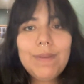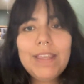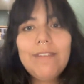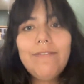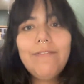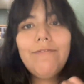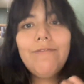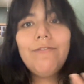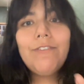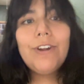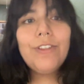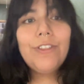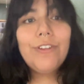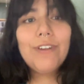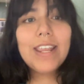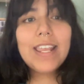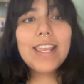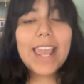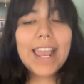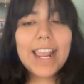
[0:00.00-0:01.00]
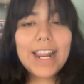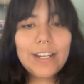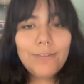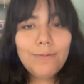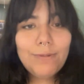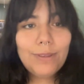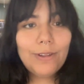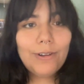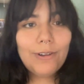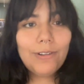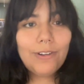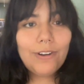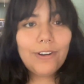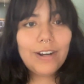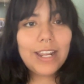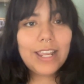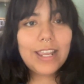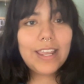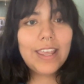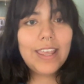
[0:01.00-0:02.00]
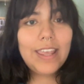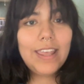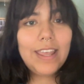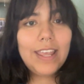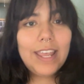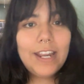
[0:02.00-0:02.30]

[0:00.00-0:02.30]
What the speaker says: be further engaged with their learning